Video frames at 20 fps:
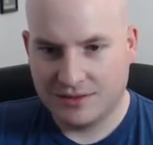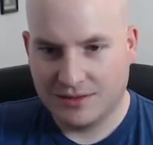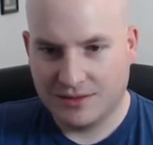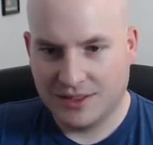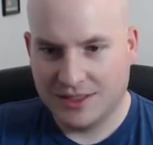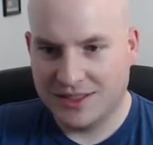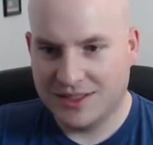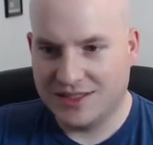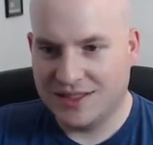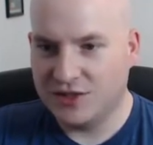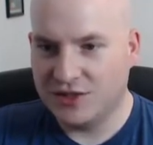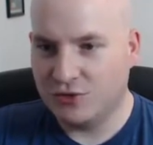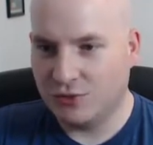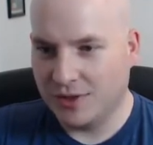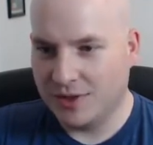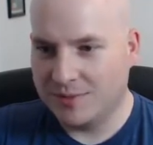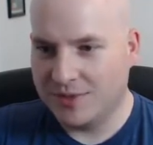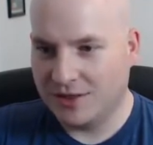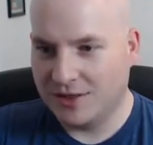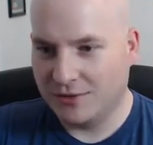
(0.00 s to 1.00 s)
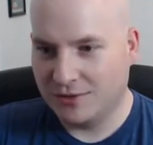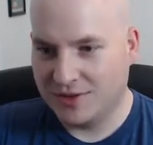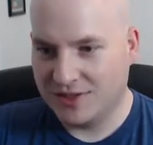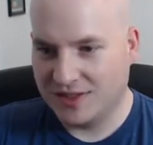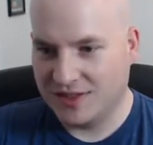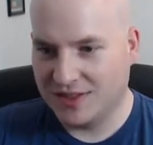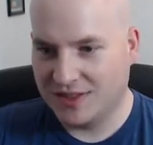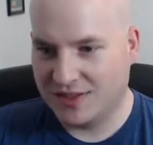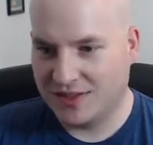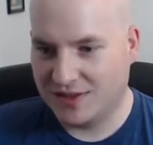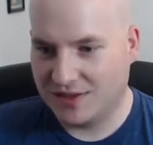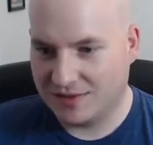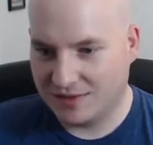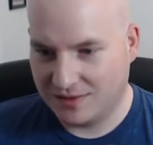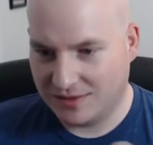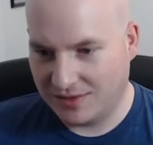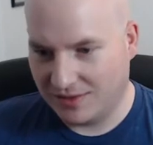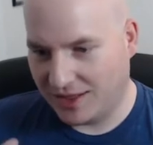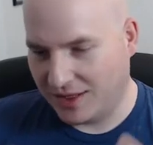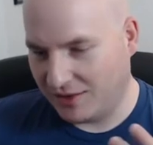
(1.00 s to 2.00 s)
And is he dreaming, or is this
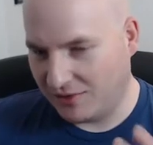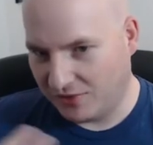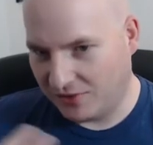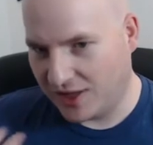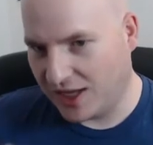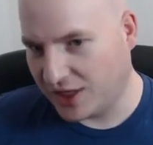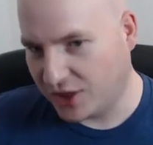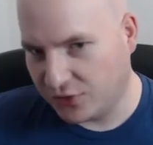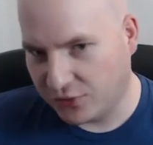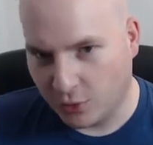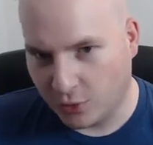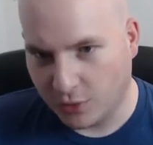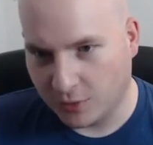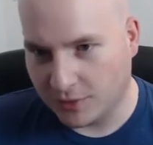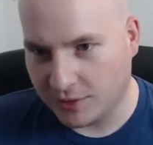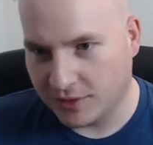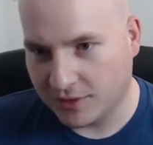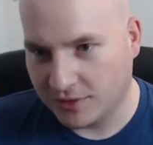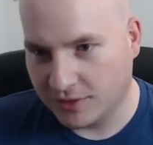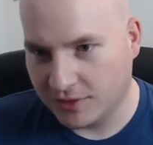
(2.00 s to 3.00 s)
like a flash forward?